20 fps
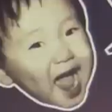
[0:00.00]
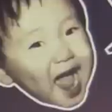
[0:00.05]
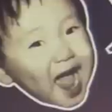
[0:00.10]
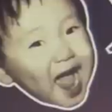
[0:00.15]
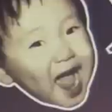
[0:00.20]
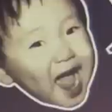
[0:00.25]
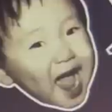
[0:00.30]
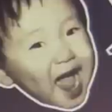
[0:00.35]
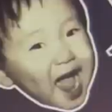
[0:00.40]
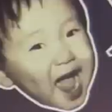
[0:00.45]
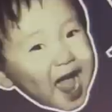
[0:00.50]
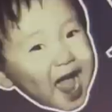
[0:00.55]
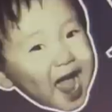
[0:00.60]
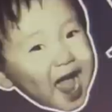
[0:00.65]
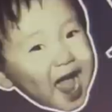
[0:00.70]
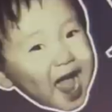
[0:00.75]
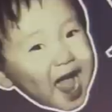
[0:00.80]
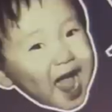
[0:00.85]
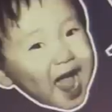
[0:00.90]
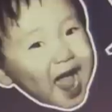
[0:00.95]

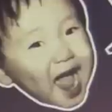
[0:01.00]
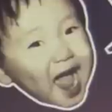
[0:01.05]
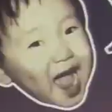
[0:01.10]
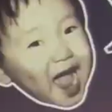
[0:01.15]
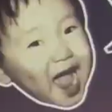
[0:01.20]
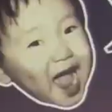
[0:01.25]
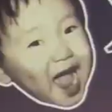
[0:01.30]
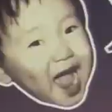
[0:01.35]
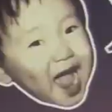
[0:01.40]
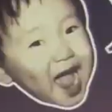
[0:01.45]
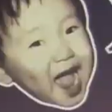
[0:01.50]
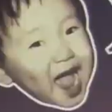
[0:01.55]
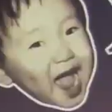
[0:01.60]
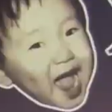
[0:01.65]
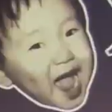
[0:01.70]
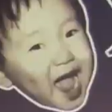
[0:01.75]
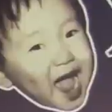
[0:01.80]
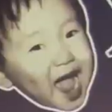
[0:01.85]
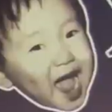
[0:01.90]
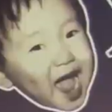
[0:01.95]

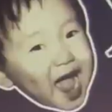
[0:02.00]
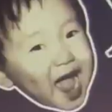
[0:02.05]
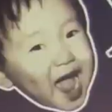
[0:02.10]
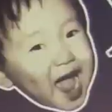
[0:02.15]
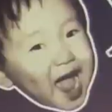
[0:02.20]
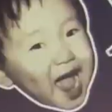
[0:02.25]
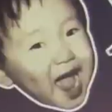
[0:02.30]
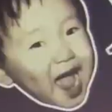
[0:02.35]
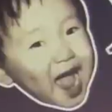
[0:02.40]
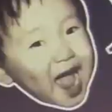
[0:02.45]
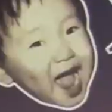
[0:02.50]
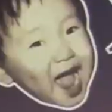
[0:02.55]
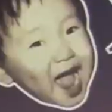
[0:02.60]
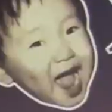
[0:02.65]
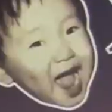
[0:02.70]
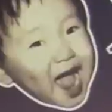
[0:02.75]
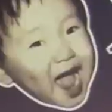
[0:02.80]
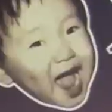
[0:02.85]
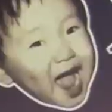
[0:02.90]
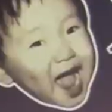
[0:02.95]

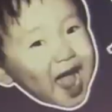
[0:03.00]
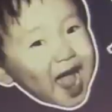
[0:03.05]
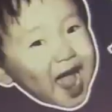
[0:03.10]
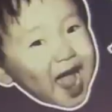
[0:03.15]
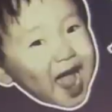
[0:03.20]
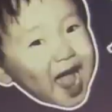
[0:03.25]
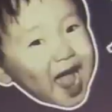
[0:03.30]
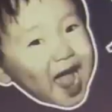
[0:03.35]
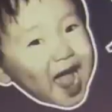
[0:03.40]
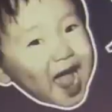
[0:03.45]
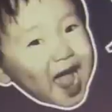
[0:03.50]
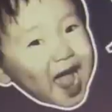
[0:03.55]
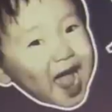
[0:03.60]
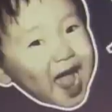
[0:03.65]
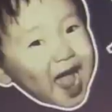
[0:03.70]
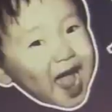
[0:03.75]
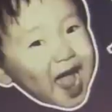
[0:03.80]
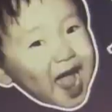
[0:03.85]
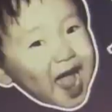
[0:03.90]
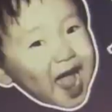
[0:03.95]

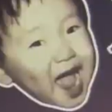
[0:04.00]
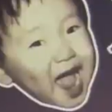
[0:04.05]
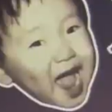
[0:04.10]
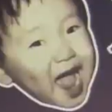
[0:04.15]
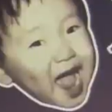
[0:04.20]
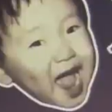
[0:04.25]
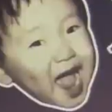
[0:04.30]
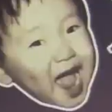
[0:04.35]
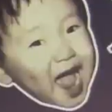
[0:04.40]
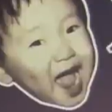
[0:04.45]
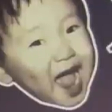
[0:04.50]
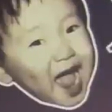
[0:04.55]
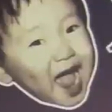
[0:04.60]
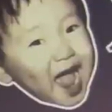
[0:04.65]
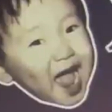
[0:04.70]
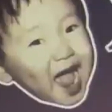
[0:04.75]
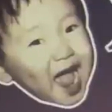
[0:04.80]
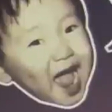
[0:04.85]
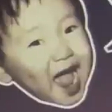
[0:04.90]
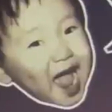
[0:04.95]

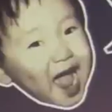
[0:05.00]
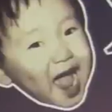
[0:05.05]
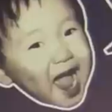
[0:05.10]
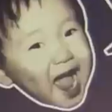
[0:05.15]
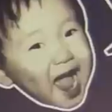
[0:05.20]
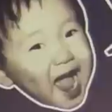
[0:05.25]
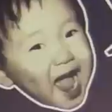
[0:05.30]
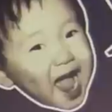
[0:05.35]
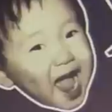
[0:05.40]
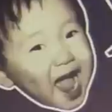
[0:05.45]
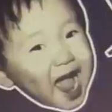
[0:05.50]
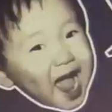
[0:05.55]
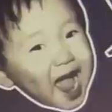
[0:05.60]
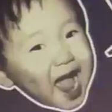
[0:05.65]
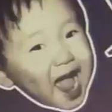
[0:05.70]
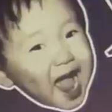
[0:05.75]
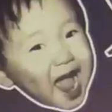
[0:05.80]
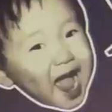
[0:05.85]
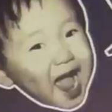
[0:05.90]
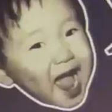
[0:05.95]

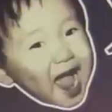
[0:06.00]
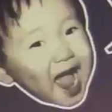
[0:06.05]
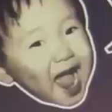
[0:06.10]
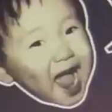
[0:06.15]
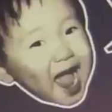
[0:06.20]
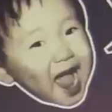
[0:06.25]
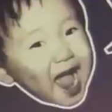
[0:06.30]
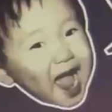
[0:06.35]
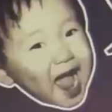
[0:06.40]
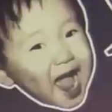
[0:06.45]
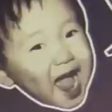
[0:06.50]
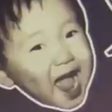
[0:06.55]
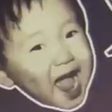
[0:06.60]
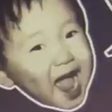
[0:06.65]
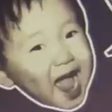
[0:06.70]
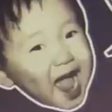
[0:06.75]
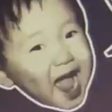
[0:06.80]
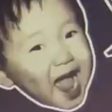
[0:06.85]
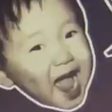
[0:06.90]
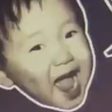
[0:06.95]

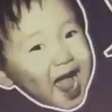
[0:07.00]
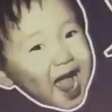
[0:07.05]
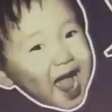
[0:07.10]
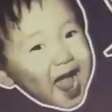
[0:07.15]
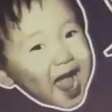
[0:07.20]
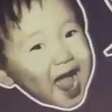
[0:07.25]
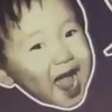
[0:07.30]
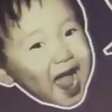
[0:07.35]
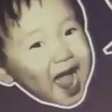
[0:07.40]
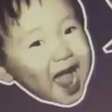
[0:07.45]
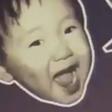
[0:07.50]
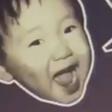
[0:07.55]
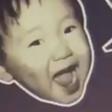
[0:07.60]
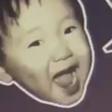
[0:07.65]
No one is speaking in this clip.